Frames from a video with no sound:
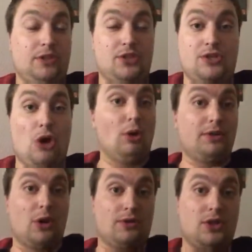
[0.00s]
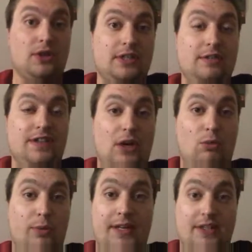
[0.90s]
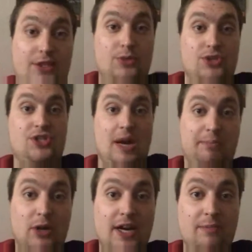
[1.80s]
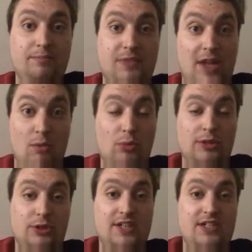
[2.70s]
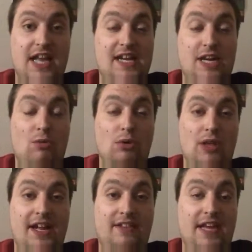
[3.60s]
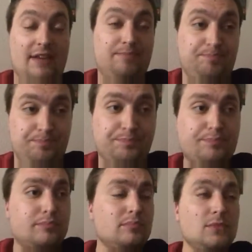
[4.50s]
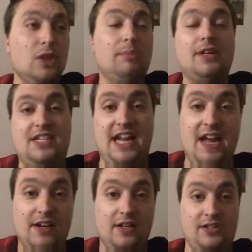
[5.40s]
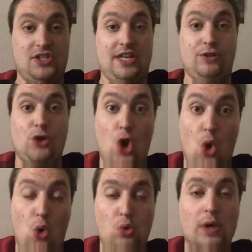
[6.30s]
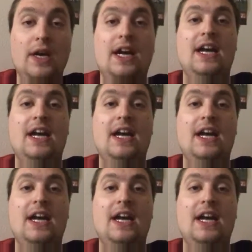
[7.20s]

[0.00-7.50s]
There's no other alternative here. What are we going to do? Separate him? He won't agree to that. He won't like that. But Deanna is like, no.